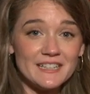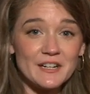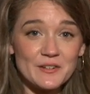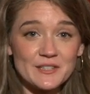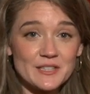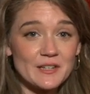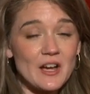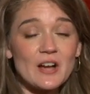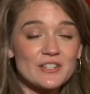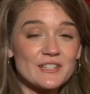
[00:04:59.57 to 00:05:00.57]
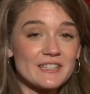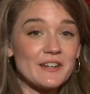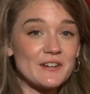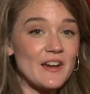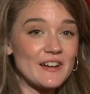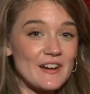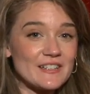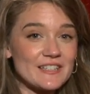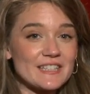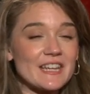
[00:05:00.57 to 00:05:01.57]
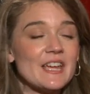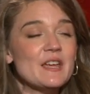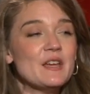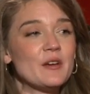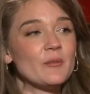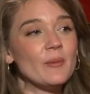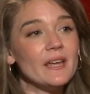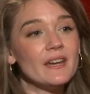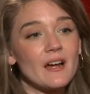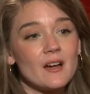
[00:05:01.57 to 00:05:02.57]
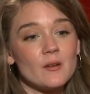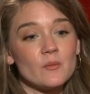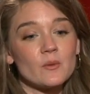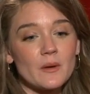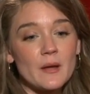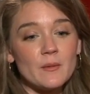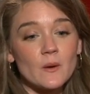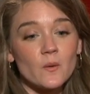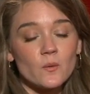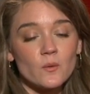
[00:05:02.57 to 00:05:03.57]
you know, consciously or not consciously. But um, I mean,